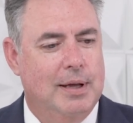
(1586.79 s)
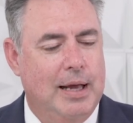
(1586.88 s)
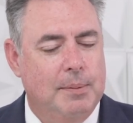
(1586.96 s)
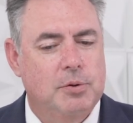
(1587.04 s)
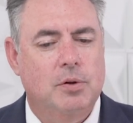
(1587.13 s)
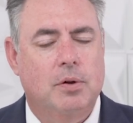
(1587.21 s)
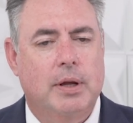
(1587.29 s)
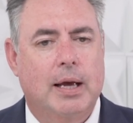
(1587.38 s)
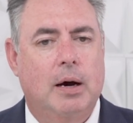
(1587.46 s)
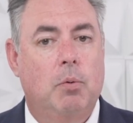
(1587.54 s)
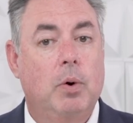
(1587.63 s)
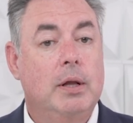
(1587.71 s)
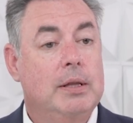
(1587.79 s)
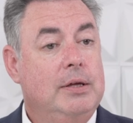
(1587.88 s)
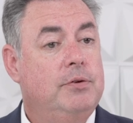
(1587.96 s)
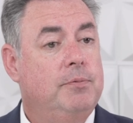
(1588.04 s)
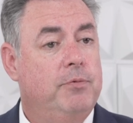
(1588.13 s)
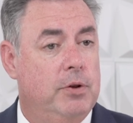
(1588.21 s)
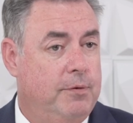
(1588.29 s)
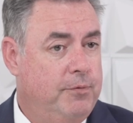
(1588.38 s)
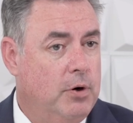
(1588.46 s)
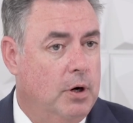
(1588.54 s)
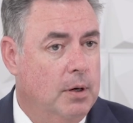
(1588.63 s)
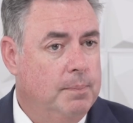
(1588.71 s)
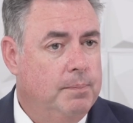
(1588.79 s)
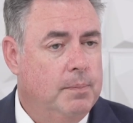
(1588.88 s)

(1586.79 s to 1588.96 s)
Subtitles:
Absolutely. Well, at least for the firm,